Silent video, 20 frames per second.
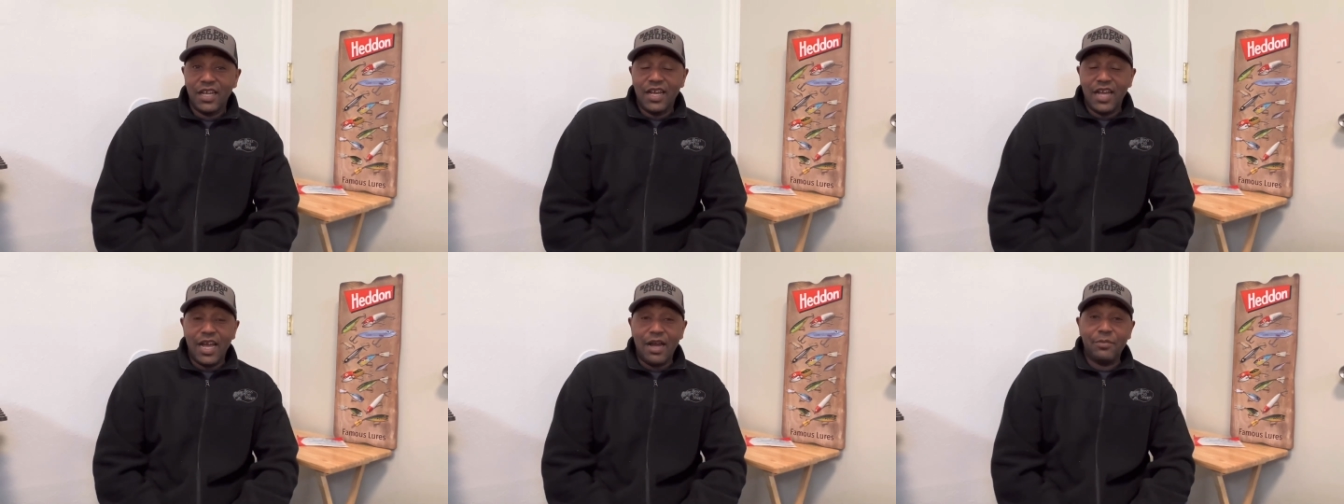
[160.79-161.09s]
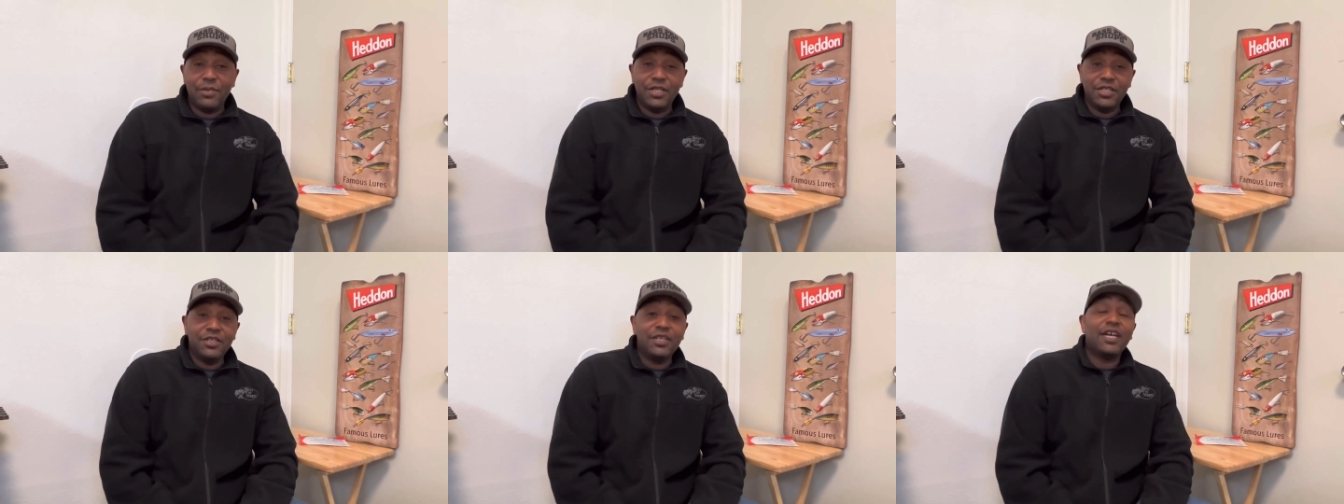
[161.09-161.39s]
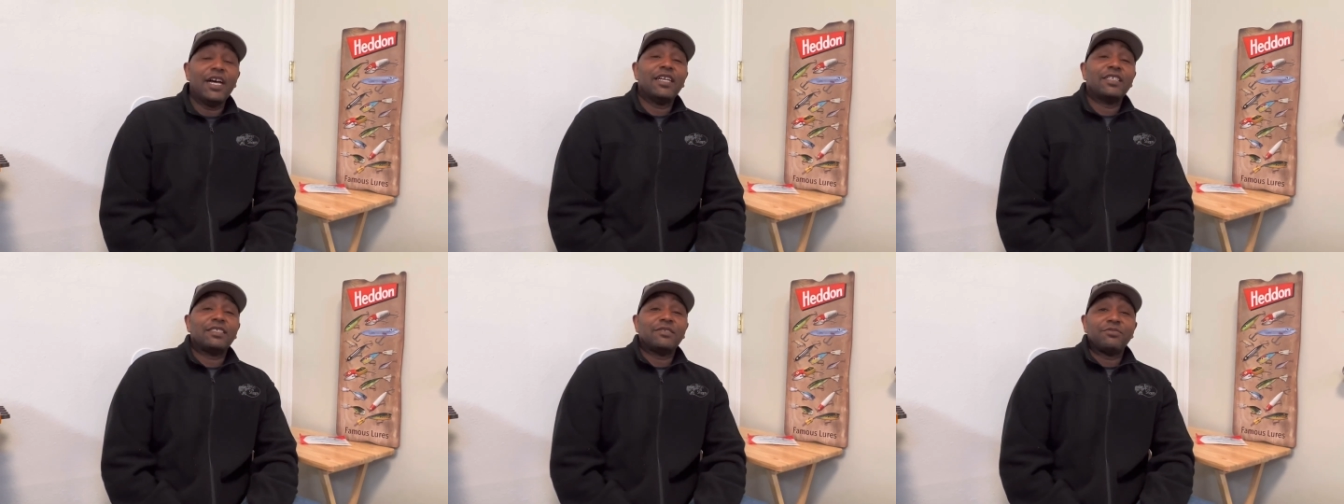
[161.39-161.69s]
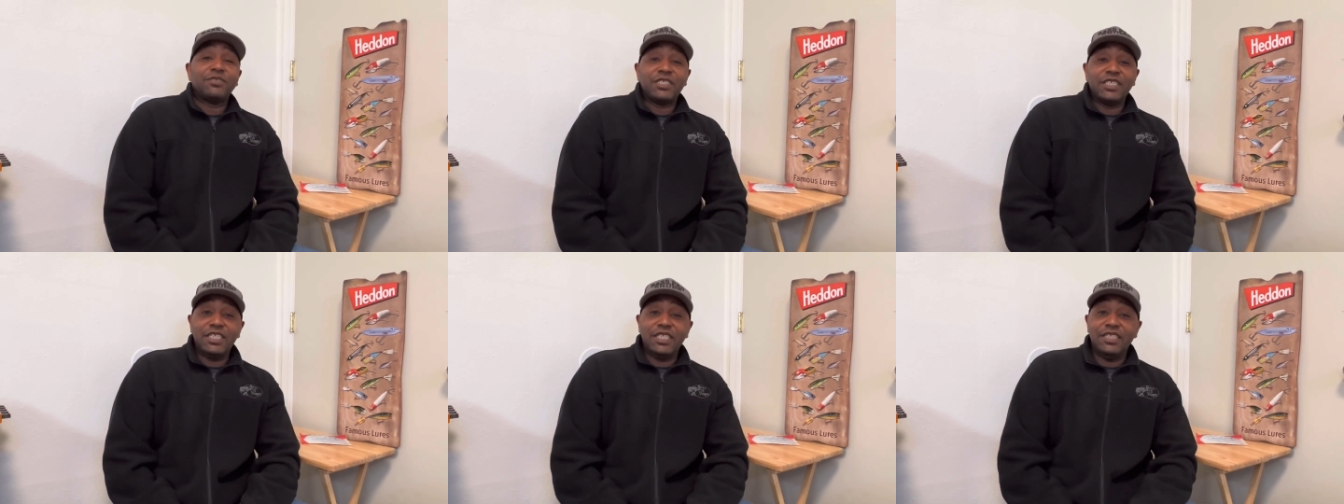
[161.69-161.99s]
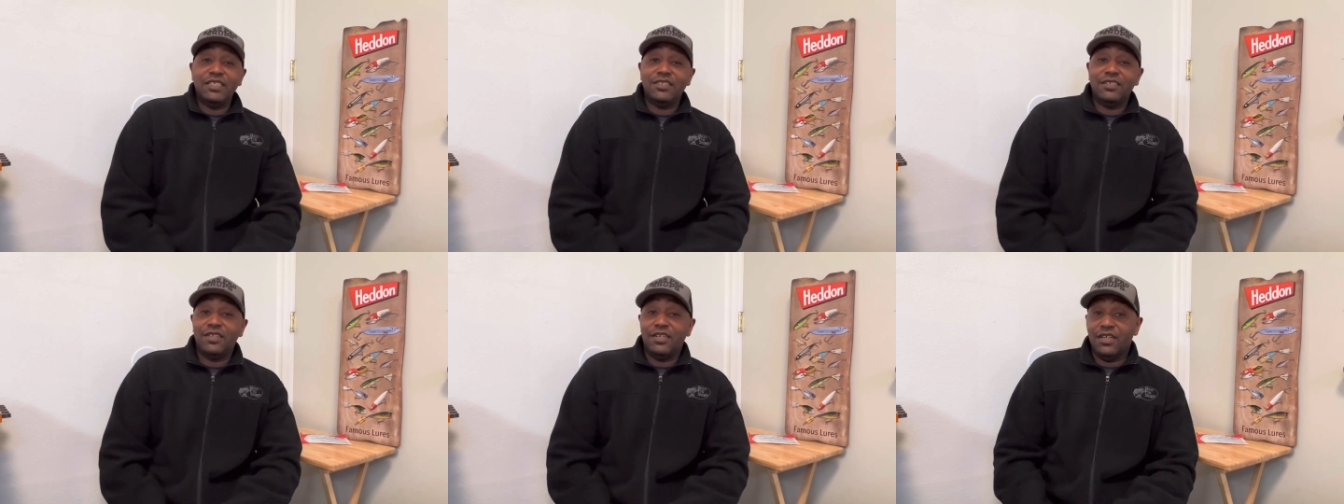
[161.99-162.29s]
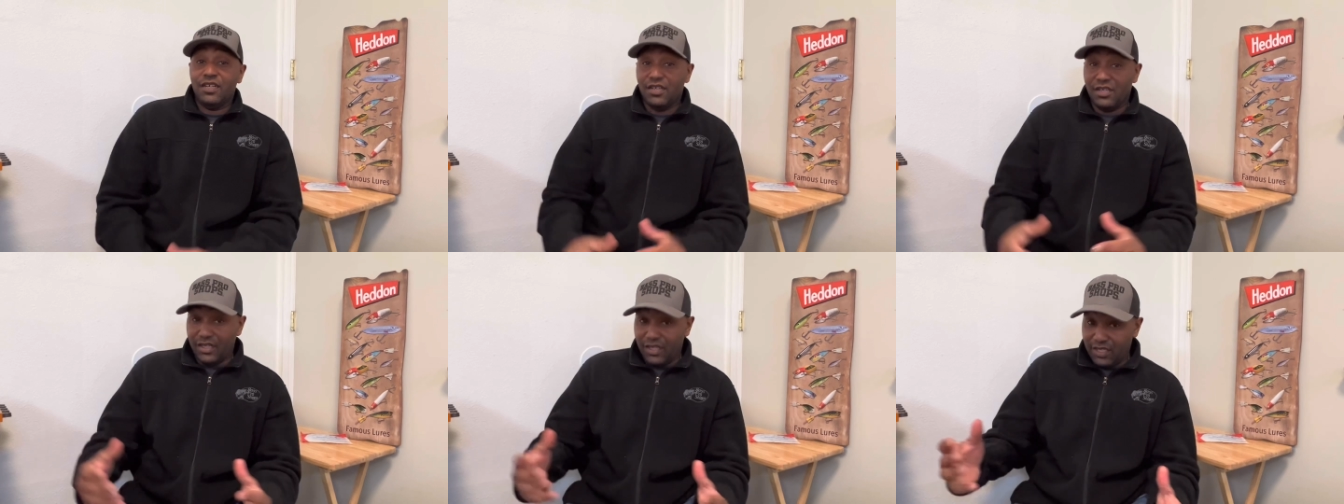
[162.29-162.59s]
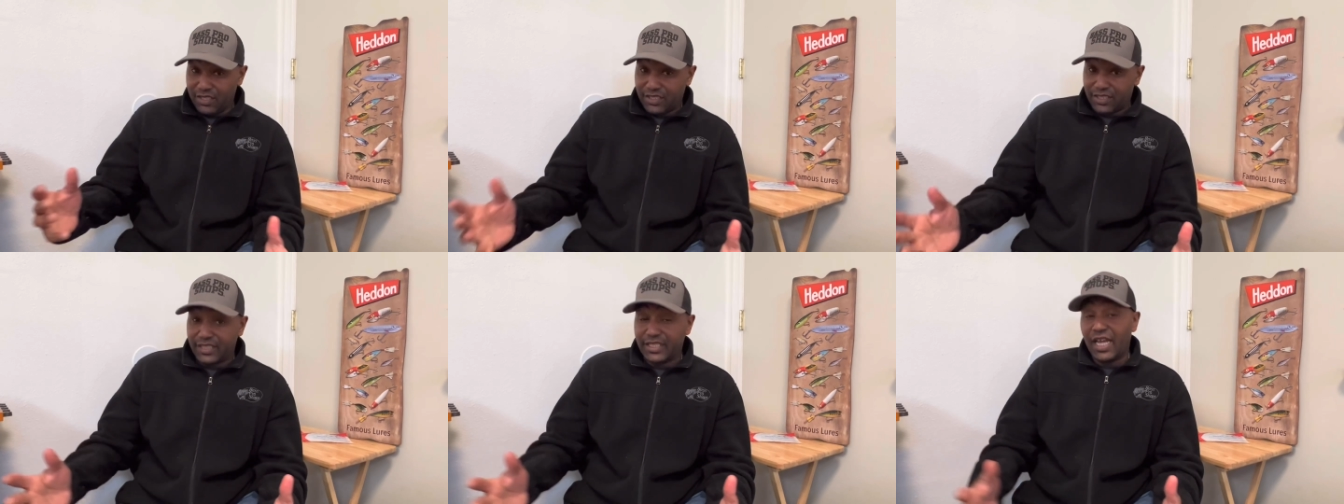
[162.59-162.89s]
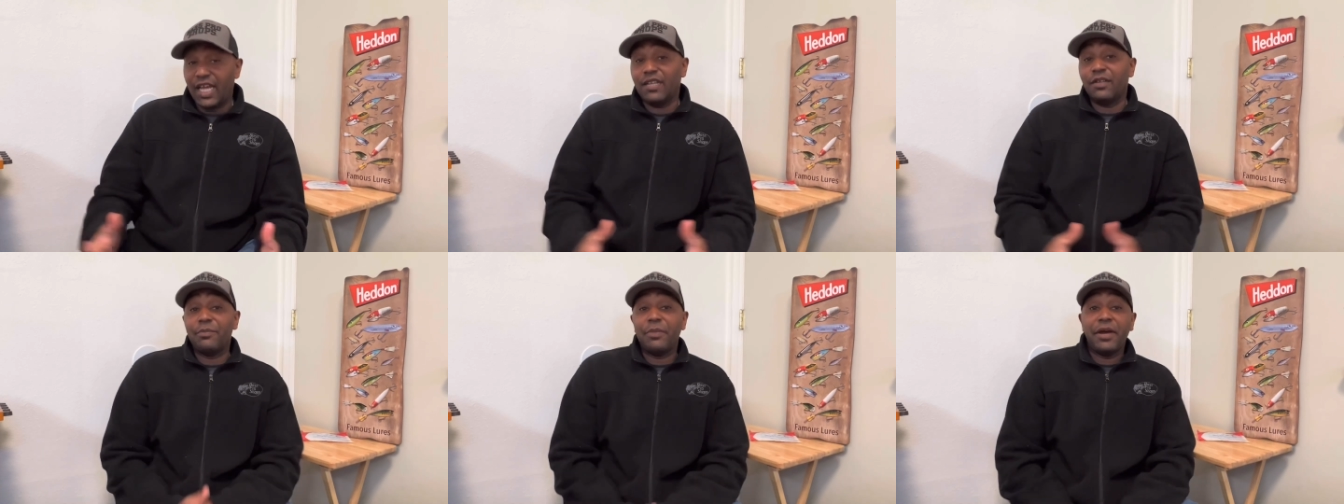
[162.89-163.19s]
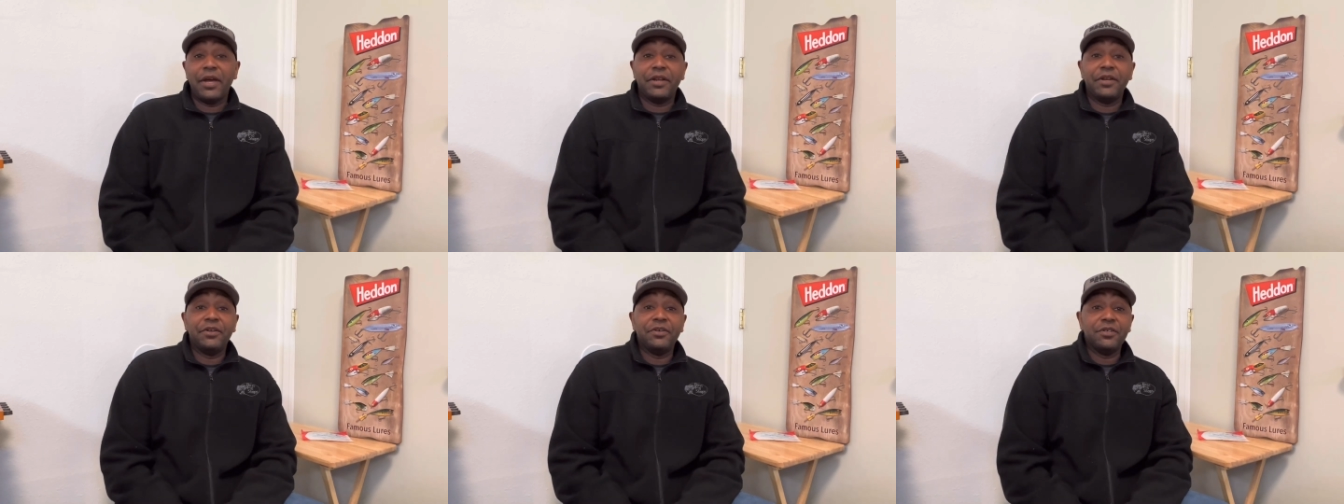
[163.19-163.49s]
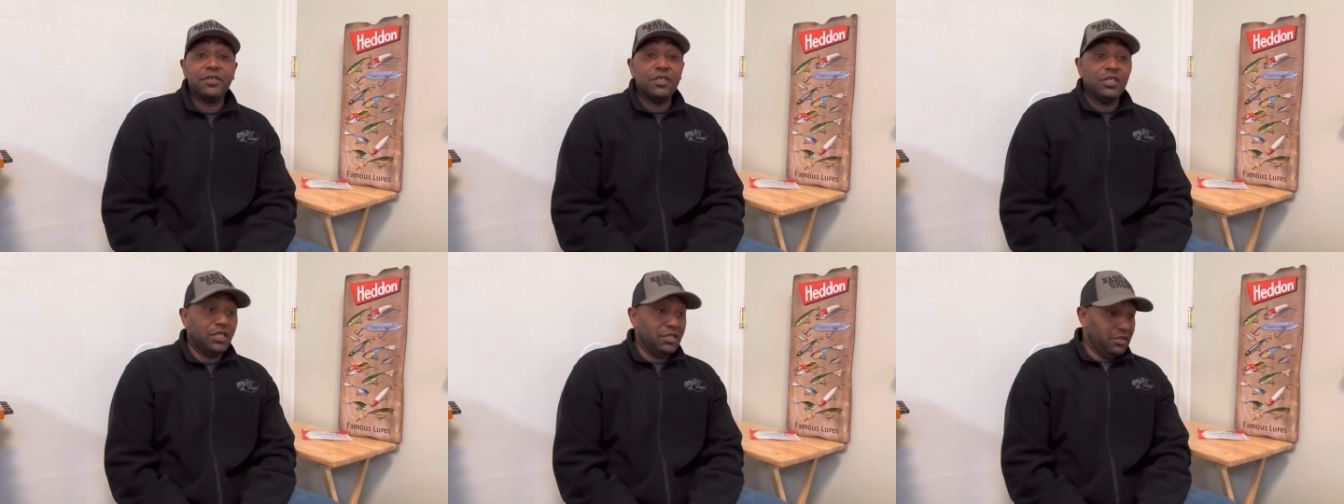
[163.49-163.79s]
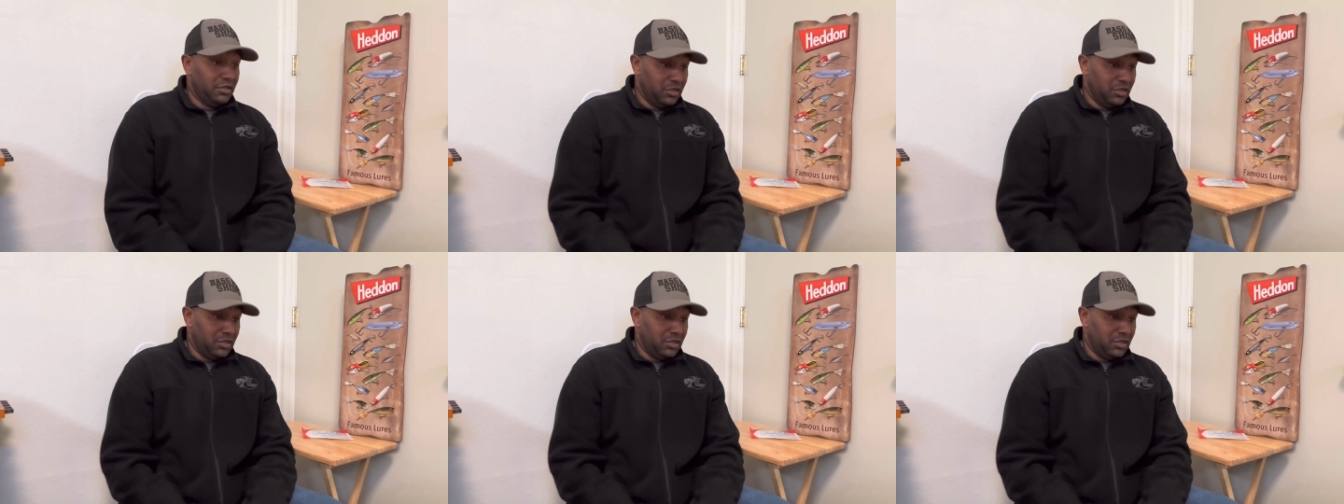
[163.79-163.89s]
How many of you guys have seen a salamander